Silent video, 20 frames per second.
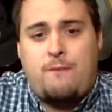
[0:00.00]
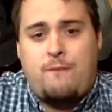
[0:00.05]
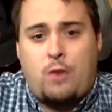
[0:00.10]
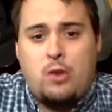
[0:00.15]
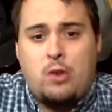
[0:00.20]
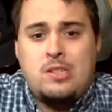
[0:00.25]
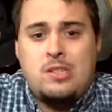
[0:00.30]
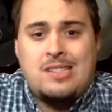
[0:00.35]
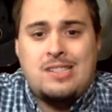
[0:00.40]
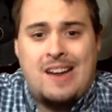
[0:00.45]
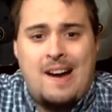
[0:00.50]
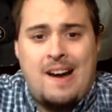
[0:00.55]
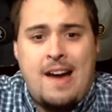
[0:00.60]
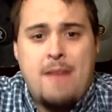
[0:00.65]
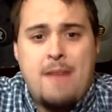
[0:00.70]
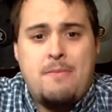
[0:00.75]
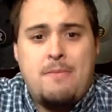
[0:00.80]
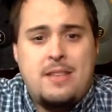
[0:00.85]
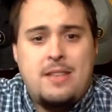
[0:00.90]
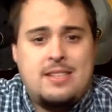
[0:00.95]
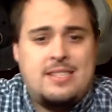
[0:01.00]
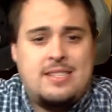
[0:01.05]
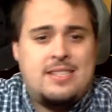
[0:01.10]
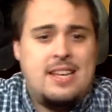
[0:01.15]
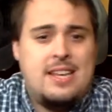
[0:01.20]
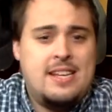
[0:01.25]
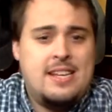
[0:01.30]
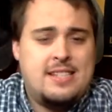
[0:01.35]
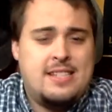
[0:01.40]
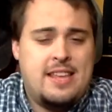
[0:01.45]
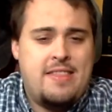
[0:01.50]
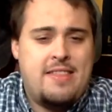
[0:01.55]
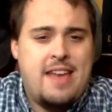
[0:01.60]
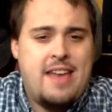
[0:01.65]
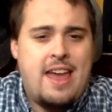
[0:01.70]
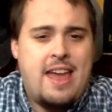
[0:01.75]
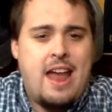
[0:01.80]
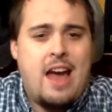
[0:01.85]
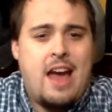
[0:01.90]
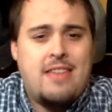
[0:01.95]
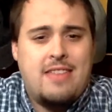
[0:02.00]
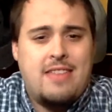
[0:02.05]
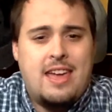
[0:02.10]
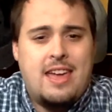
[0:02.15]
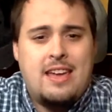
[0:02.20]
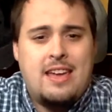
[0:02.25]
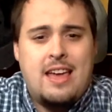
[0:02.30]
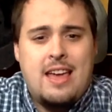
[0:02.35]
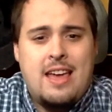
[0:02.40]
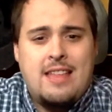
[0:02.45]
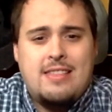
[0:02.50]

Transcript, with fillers: first time this season that I think